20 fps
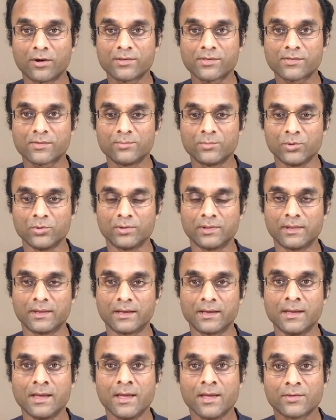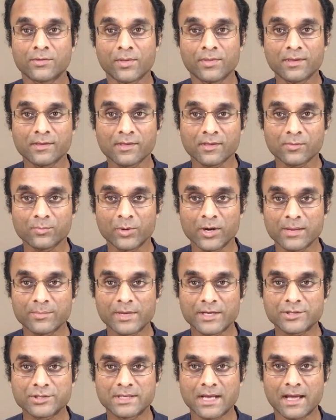smoothly. So this is pretty
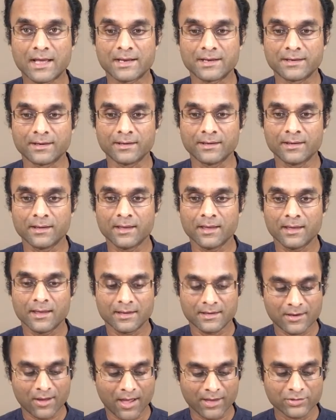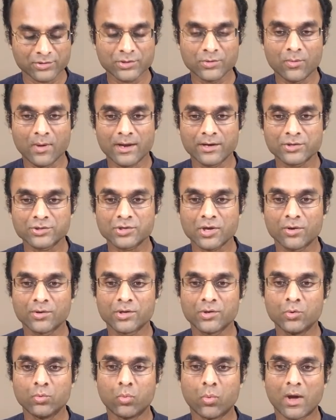much done. Now I do want to show
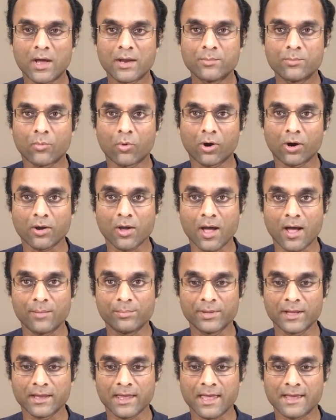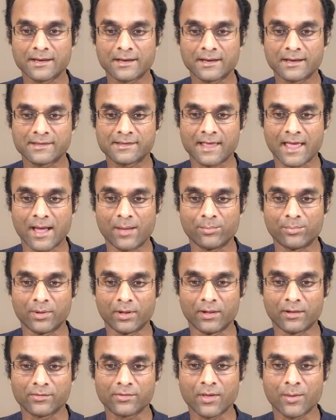you one more complicated
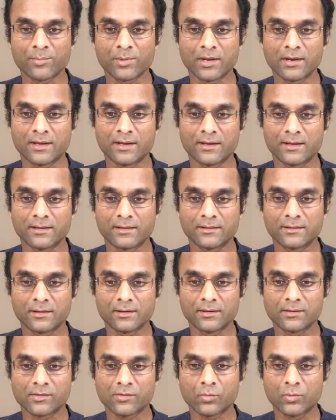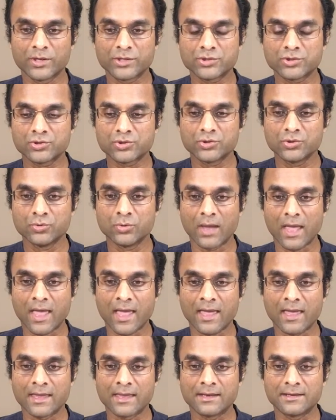example, so I'm going to switch to
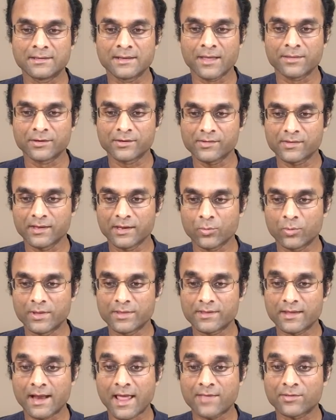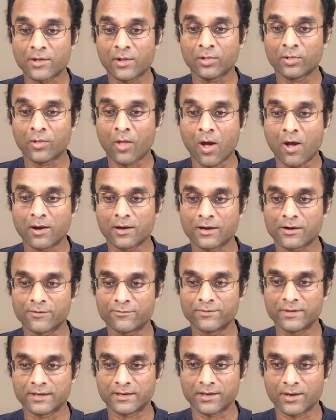a, another sequence that has a longer
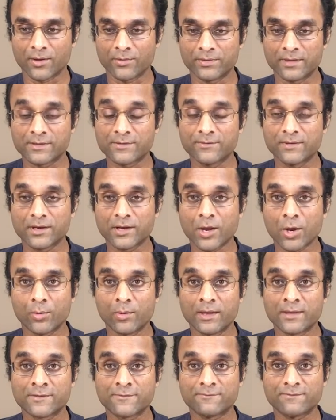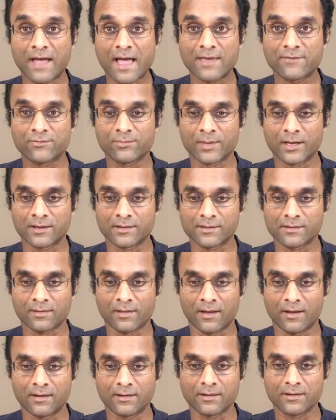video. This video is five minutes
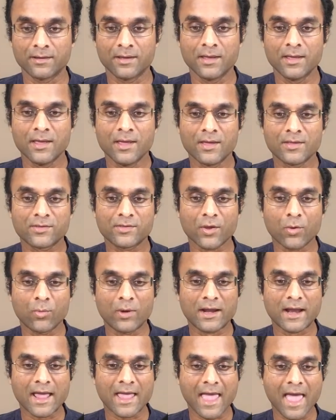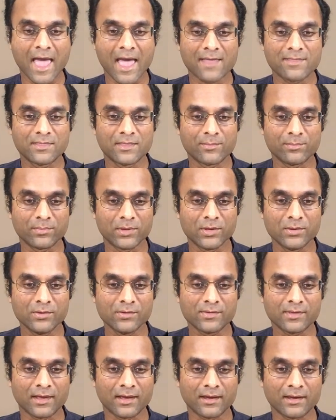long. So when I add the
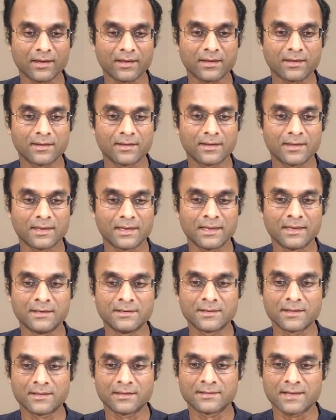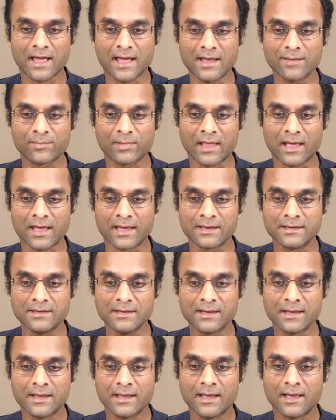music, into the timeline,
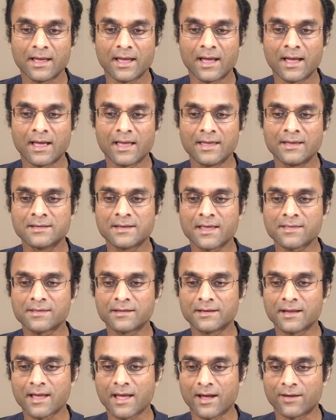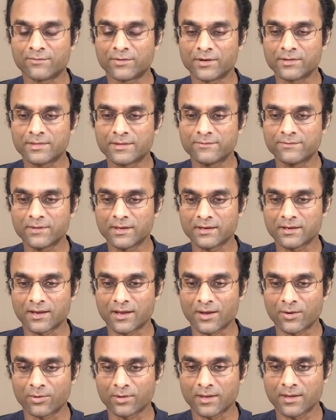uh, it doesn't cover the
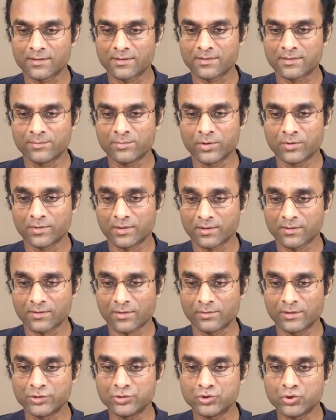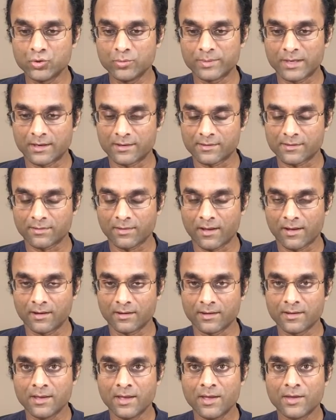video because the music is only two minutes
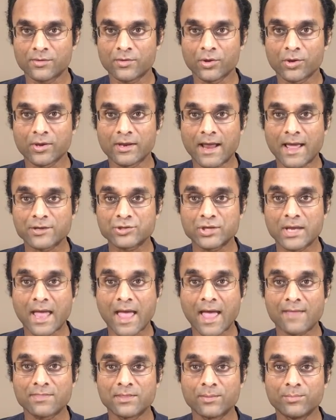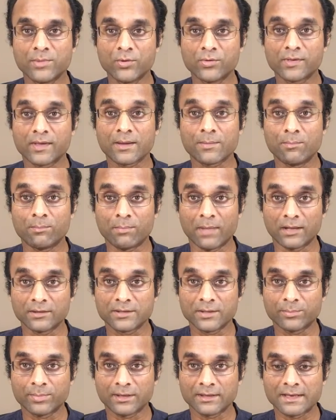long. So you can actually add the music
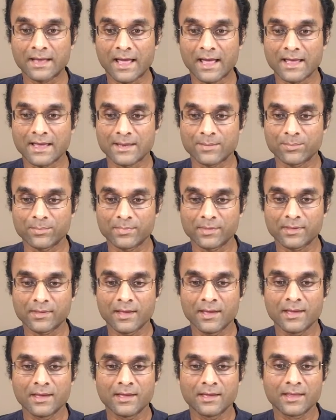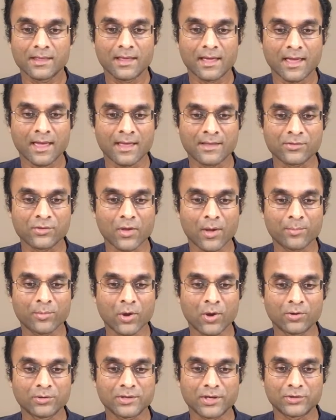multiple times. And so I'm
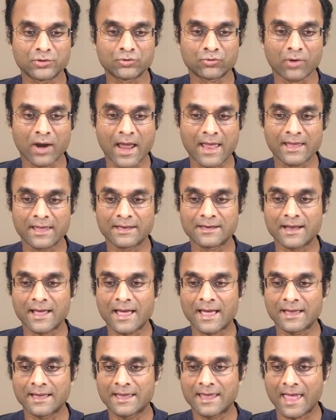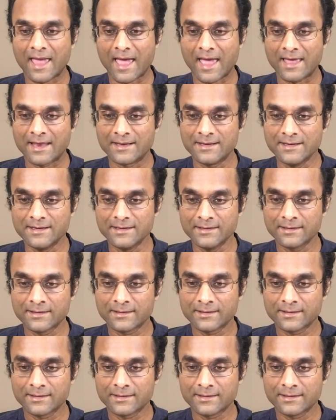going to drag it again.